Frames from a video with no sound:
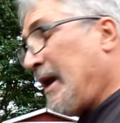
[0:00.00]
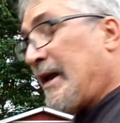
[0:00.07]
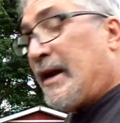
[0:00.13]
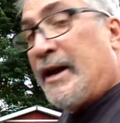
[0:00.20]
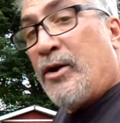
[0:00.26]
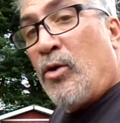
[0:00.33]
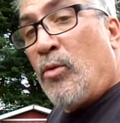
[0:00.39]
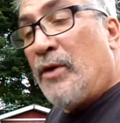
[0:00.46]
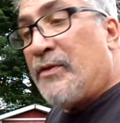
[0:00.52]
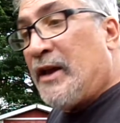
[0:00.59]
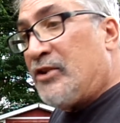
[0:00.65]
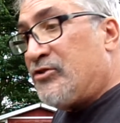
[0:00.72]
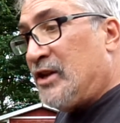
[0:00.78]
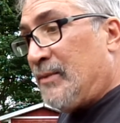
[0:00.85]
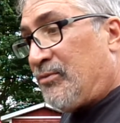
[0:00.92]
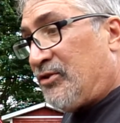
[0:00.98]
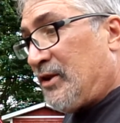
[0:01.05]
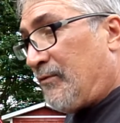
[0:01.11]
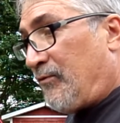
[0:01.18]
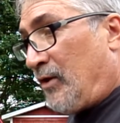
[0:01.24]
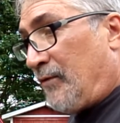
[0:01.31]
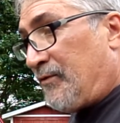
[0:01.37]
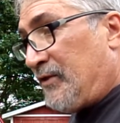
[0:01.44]
I don't want that cheap
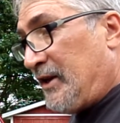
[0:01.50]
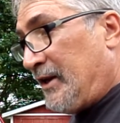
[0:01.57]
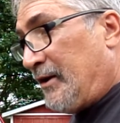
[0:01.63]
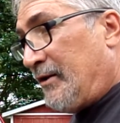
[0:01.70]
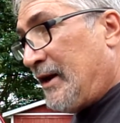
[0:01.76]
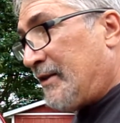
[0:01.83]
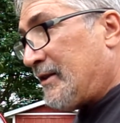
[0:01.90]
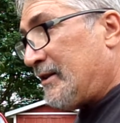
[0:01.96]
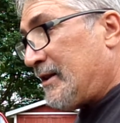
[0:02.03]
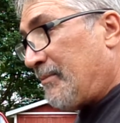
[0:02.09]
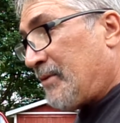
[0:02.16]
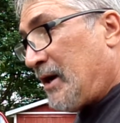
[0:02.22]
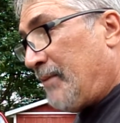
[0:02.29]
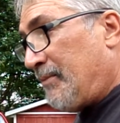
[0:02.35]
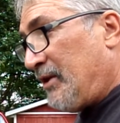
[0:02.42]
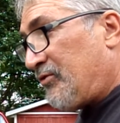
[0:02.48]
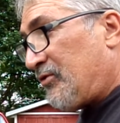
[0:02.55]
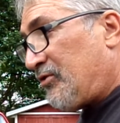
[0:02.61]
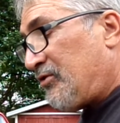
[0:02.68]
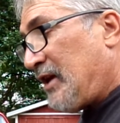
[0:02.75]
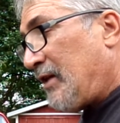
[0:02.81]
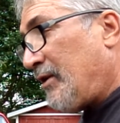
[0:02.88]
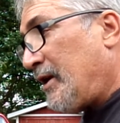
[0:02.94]
stuff off the internet that them companies are
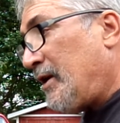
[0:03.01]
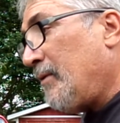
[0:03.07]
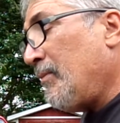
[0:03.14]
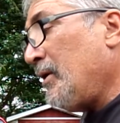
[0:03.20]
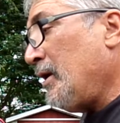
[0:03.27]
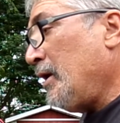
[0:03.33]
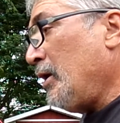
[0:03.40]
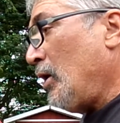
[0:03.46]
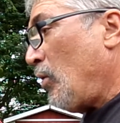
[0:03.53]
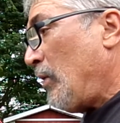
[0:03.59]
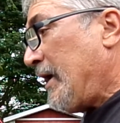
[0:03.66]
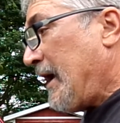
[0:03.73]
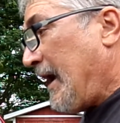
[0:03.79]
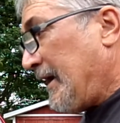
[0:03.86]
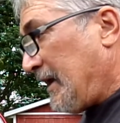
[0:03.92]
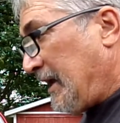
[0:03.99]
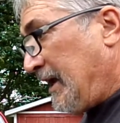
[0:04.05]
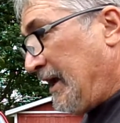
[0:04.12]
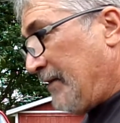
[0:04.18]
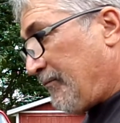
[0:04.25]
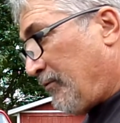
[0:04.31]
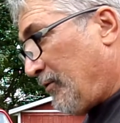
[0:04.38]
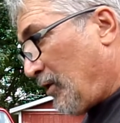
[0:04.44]
selling. We got a
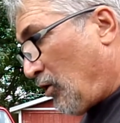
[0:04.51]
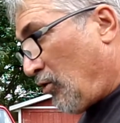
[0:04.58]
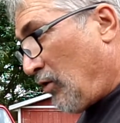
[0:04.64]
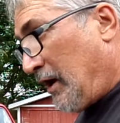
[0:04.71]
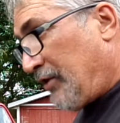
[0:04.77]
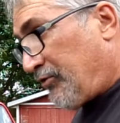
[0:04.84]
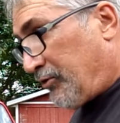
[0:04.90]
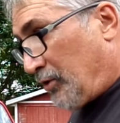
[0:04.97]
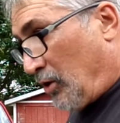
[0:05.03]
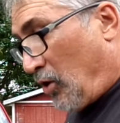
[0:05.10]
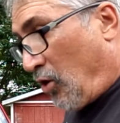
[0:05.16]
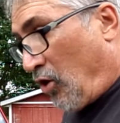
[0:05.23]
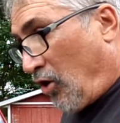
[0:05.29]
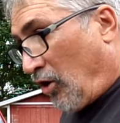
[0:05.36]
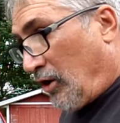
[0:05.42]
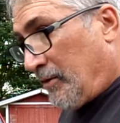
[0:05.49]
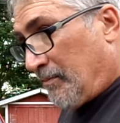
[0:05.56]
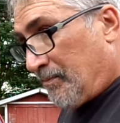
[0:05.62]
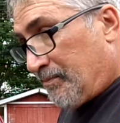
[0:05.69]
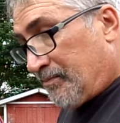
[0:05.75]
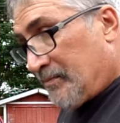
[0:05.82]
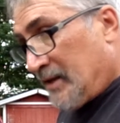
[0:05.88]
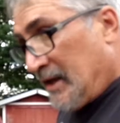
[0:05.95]
kit for a Chrysler car,
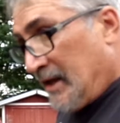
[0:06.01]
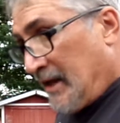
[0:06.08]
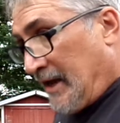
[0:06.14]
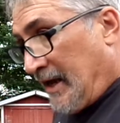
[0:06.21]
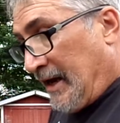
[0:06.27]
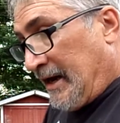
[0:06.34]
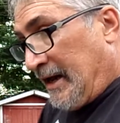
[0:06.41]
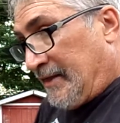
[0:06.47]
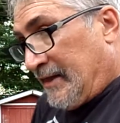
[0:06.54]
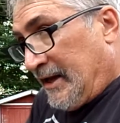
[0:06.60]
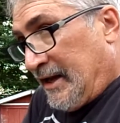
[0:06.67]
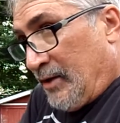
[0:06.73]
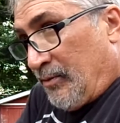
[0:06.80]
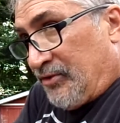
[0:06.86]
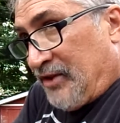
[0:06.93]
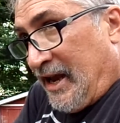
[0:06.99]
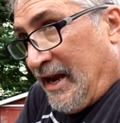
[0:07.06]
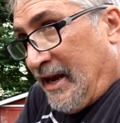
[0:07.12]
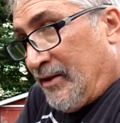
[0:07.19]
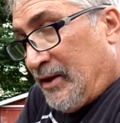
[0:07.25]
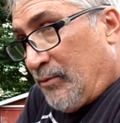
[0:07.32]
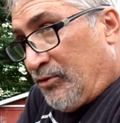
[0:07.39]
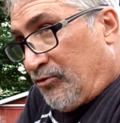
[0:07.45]
and I think it was
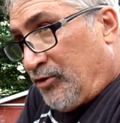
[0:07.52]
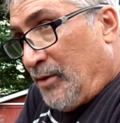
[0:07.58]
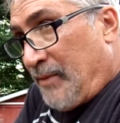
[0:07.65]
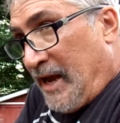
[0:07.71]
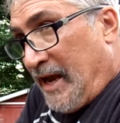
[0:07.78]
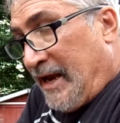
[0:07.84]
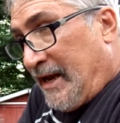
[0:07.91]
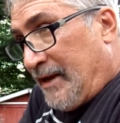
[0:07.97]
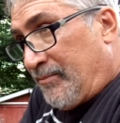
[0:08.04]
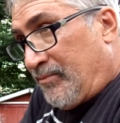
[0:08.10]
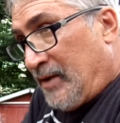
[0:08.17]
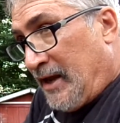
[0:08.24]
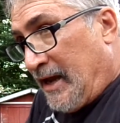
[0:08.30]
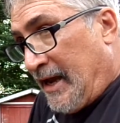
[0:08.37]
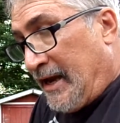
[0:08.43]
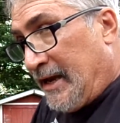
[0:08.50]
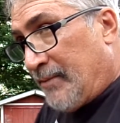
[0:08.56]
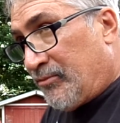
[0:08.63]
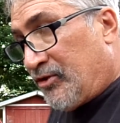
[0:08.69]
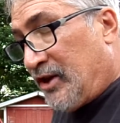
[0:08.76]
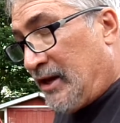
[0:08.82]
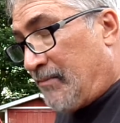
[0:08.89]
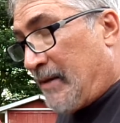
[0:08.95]
from
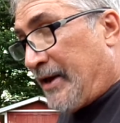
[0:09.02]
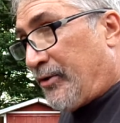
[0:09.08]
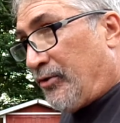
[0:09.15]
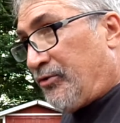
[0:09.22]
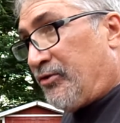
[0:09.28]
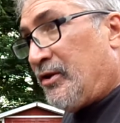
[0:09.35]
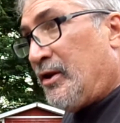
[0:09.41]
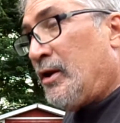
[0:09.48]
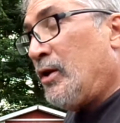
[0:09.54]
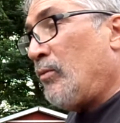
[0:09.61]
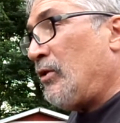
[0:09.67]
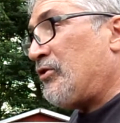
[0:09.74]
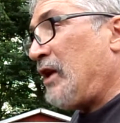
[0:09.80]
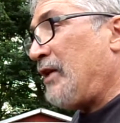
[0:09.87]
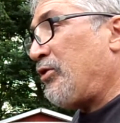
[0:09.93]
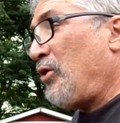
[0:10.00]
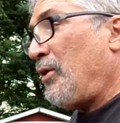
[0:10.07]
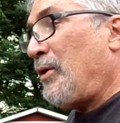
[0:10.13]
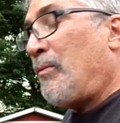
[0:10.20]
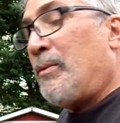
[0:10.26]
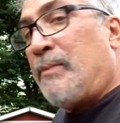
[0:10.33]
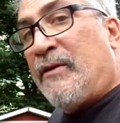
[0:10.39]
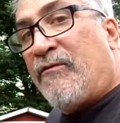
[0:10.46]
AMT Metals, which I thought it
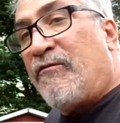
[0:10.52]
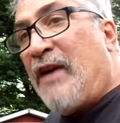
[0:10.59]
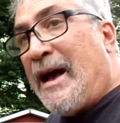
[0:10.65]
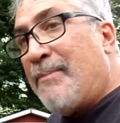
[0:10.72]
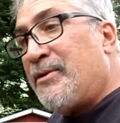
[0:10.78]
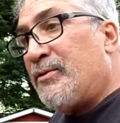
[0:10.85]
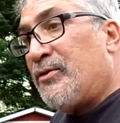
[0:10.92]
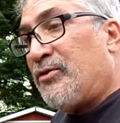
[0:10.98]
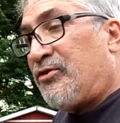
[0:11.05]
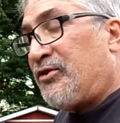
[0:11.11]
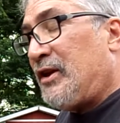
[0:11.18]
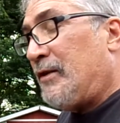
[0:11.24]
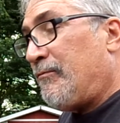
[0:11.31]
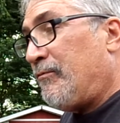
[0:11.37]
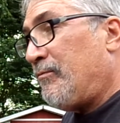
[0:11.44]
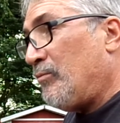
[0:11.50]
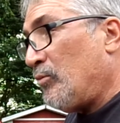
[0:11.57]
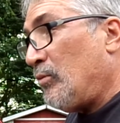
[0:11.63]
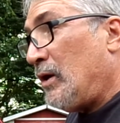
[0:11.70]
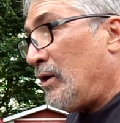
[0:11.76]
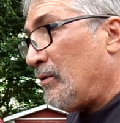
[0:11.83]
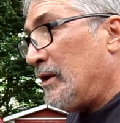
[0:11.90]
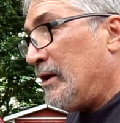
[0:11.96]
would be fabulous stuff.
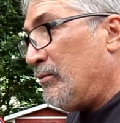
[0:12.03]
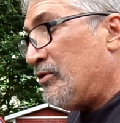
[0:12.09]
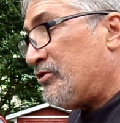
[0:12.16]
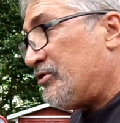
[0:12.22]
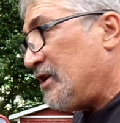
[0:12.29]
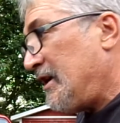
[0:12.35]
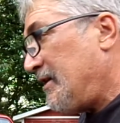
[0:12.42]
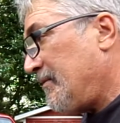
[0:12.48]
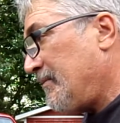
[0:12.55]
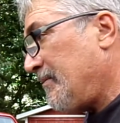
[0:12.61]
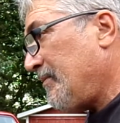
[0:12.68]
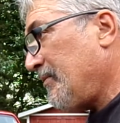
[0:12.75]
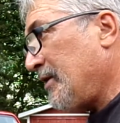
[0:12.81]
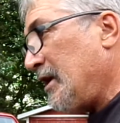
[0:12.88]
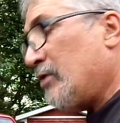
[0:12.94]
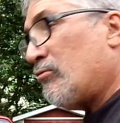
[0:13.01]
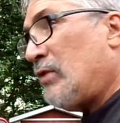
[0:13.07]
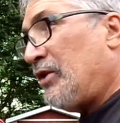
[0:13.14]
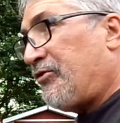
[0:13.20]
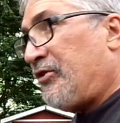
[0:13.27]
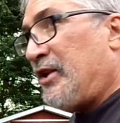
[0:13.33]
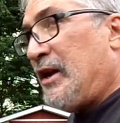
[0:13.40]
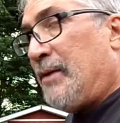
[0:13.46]
Well, it was shit. It
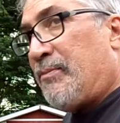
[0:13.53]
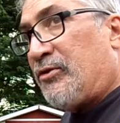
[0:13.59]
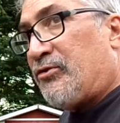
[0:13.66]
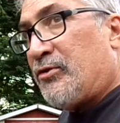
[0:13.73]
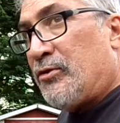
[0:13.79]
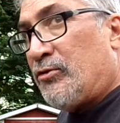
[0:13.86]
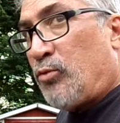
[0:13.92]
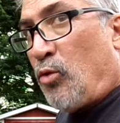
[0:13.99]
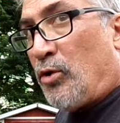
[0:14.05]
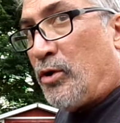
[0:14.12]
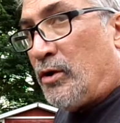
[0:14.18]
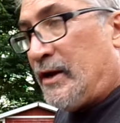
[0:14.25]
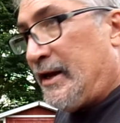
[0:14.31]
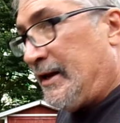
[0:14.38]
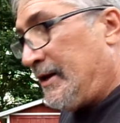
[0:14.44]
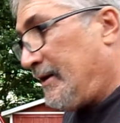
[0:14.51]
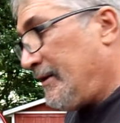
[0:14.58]
rusted up as soon as water hit it.